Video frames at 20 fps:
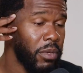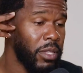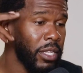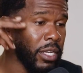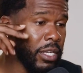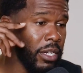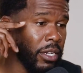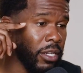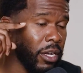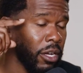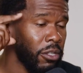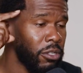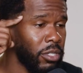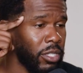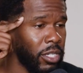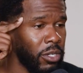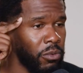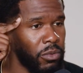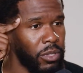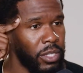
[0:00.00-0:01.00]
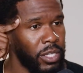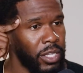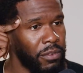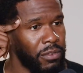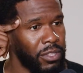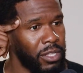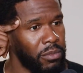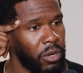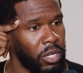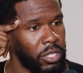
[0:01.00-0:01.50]
But then the other thing with
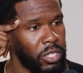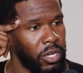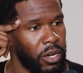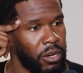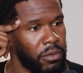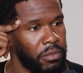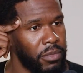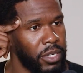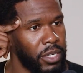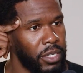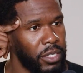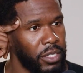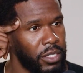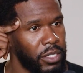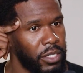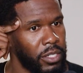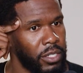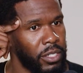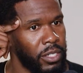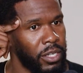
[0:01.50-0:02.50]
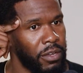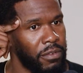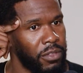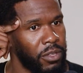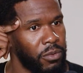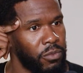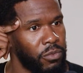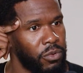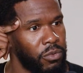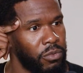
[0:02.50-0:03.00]
giving them autonomy is giving
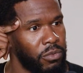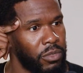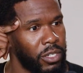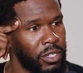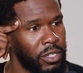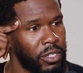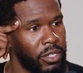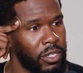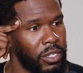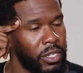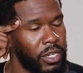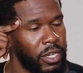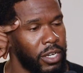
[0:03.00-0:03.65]
them room to